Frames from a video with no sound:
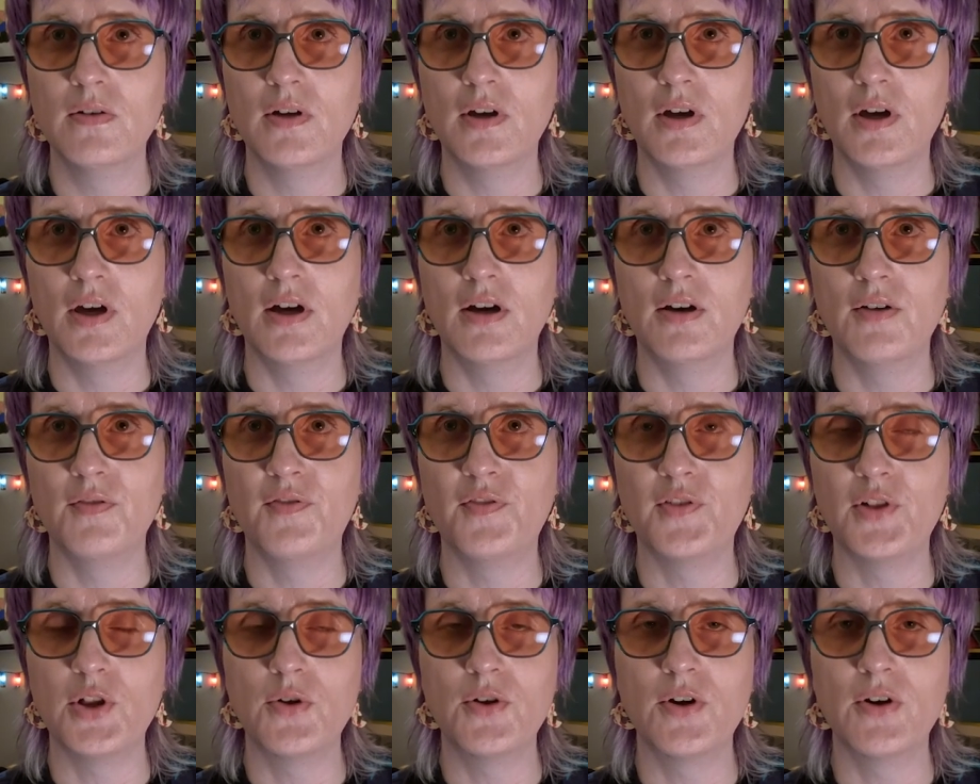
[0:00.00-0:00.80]
uh,
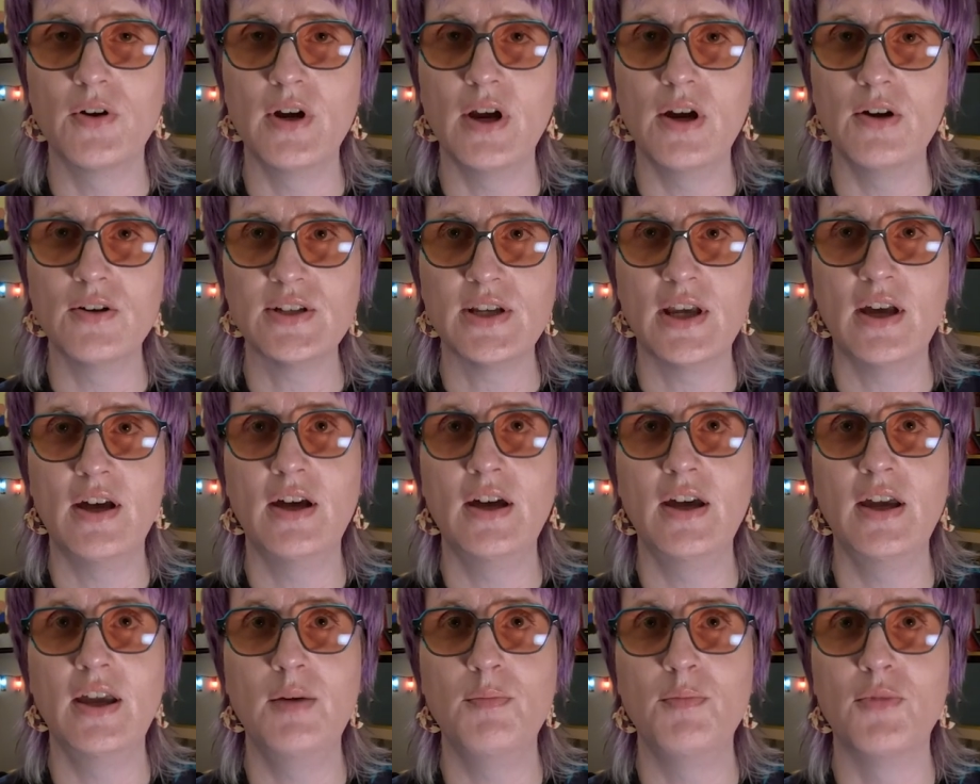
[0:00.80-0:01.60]
floater
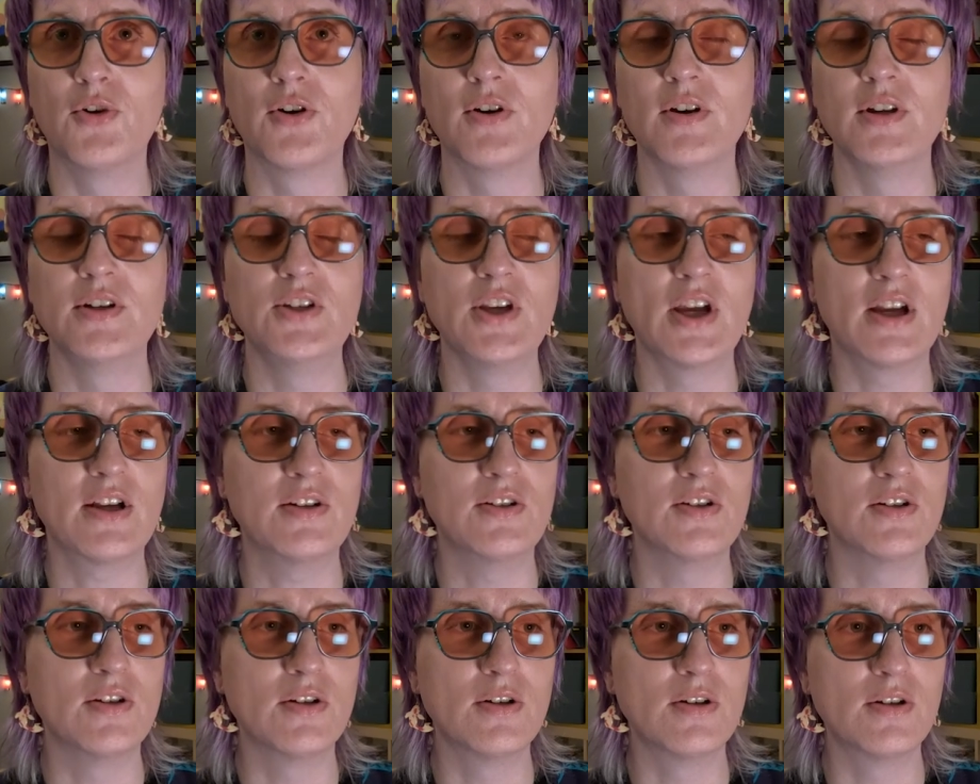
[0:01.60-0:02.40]
airtime or
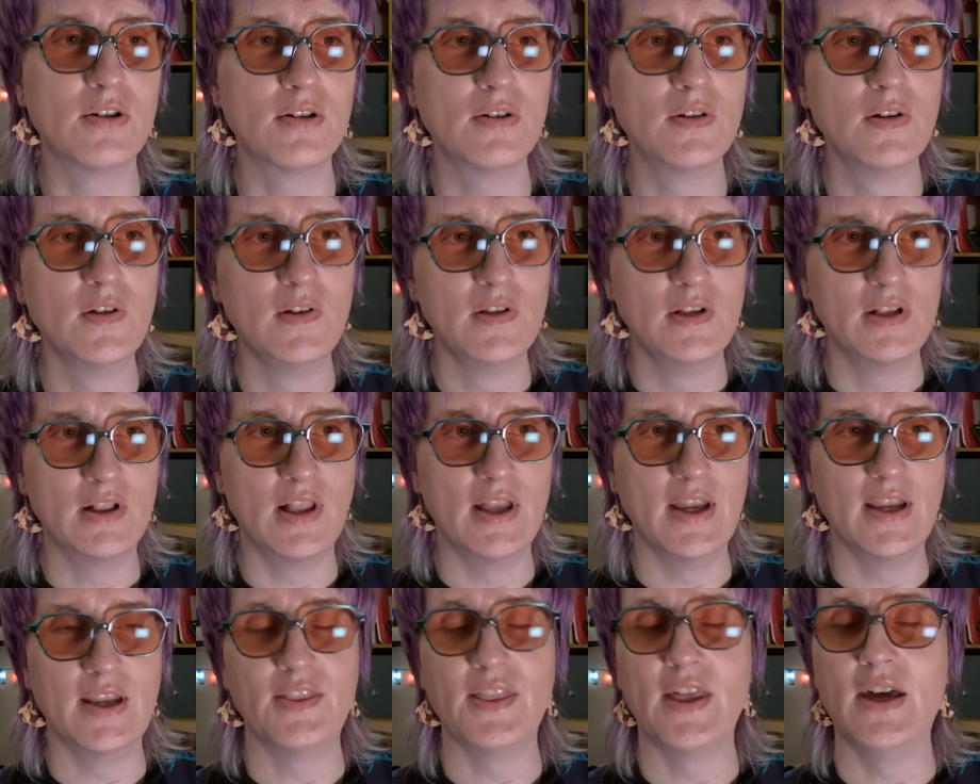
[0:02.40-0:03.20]
ejector,
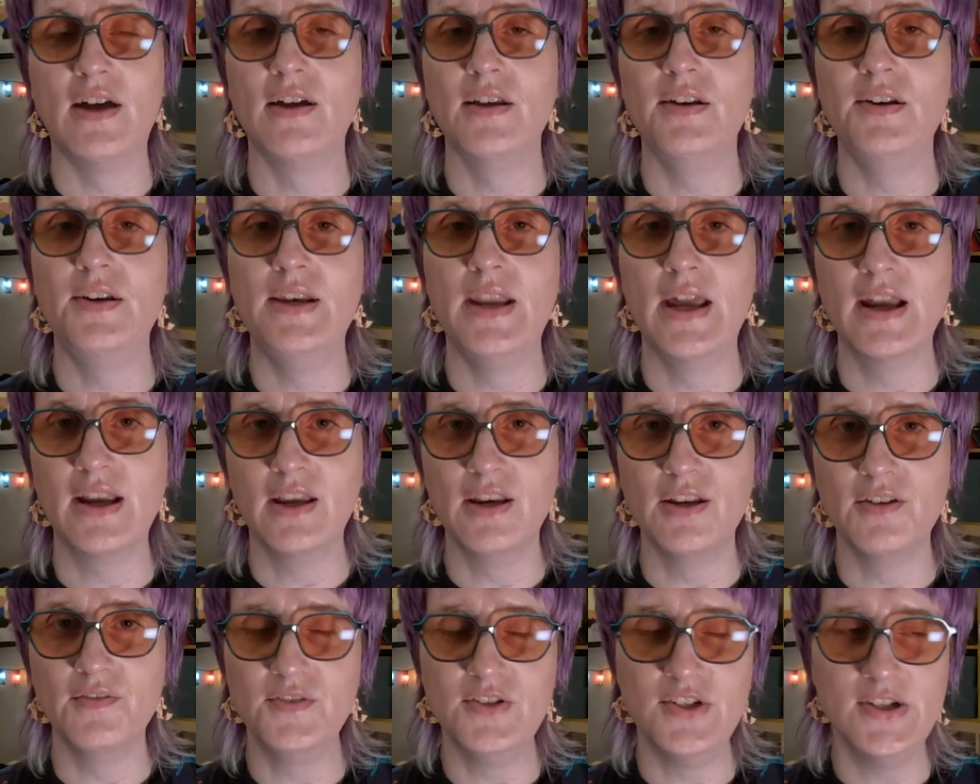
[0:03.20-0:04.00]
like that
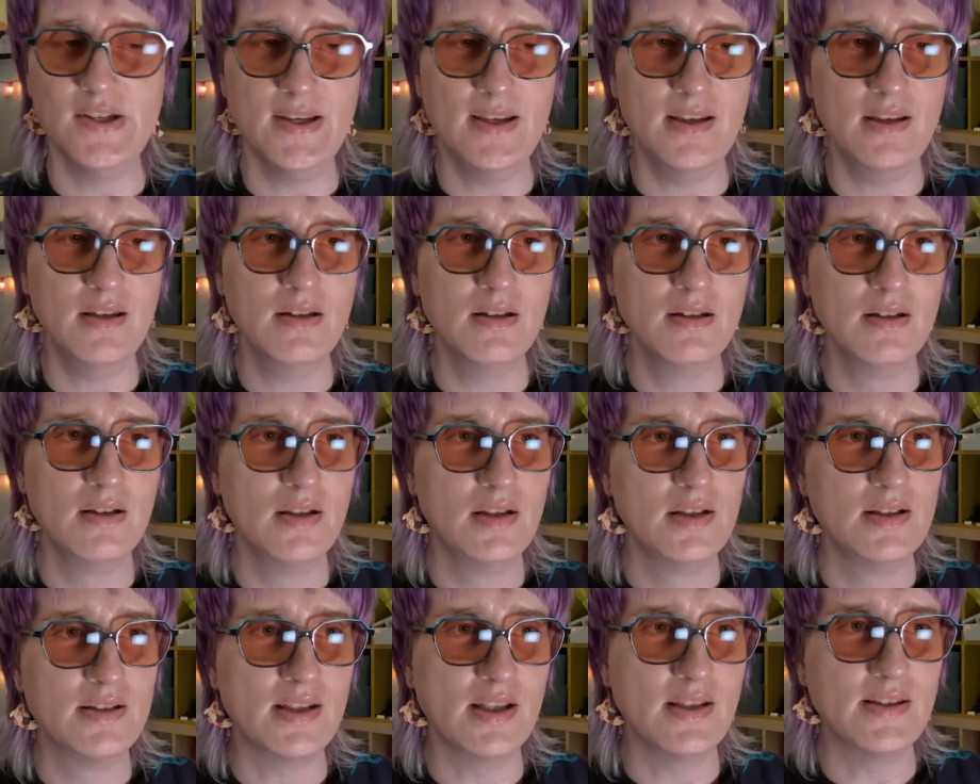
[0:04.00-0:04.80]
negative G
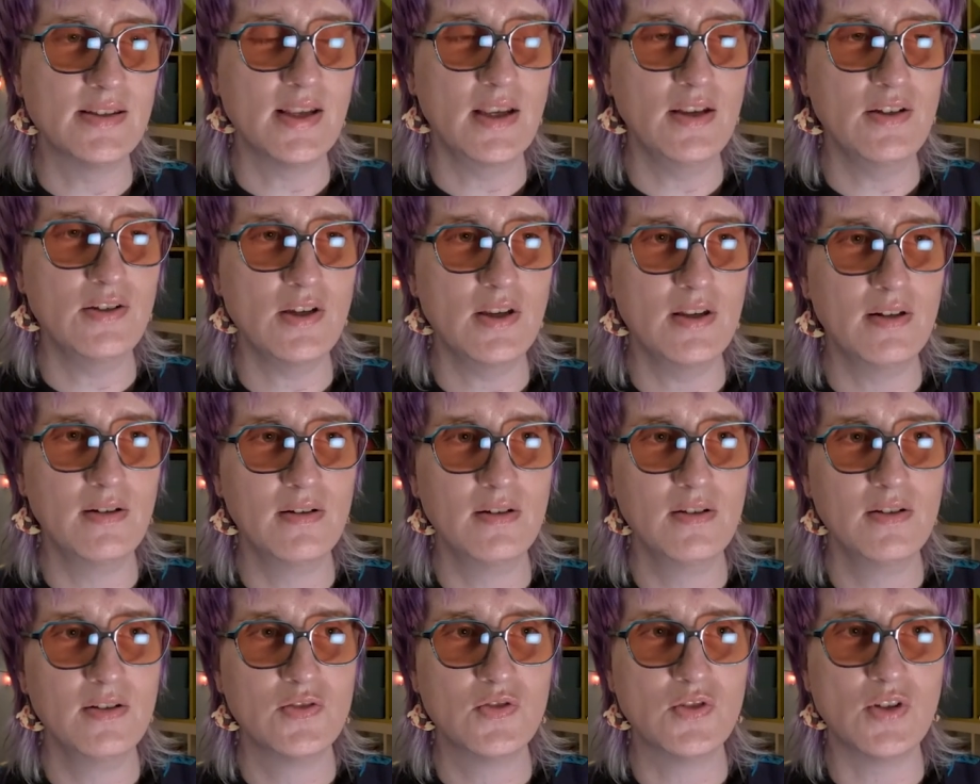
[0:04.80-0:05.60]

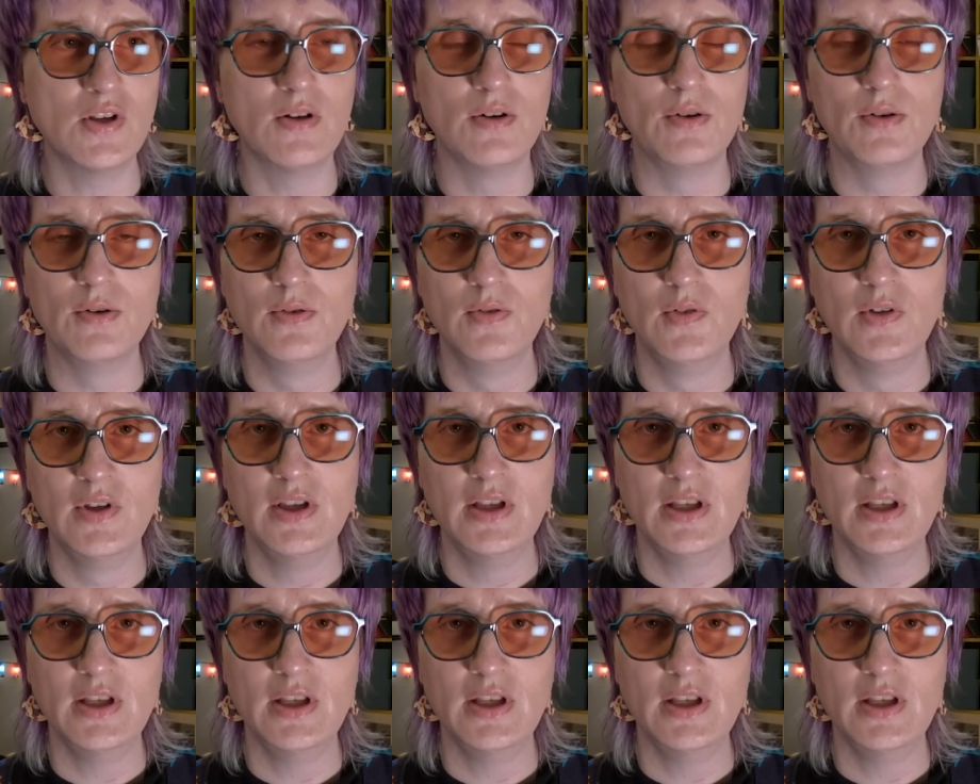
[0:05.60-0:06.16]
sensation. So